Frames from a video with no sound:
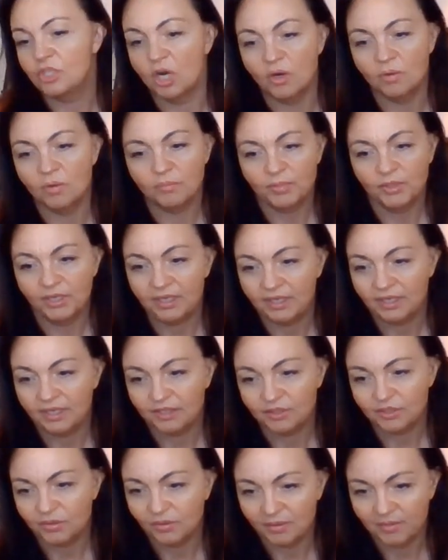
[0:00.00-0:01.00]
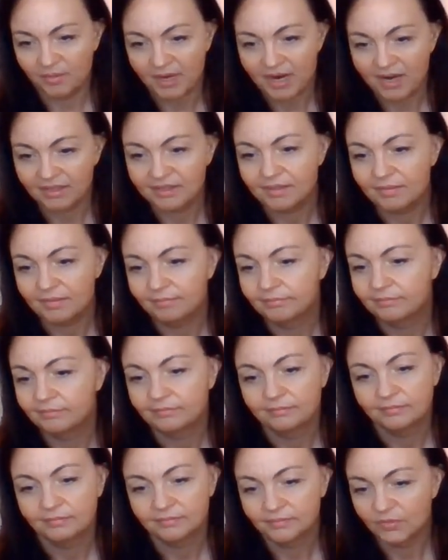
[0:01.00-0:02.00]
don't put it in your toolbox,
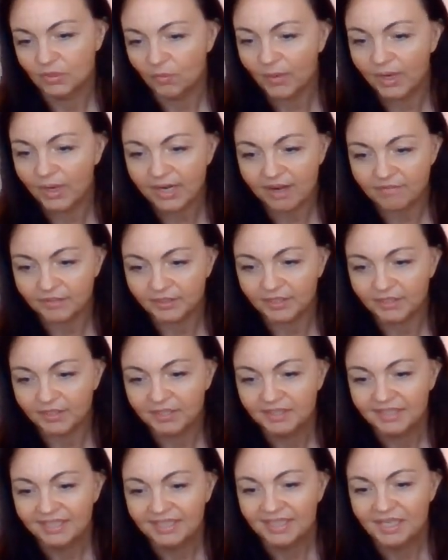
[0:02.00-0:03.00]
whatever.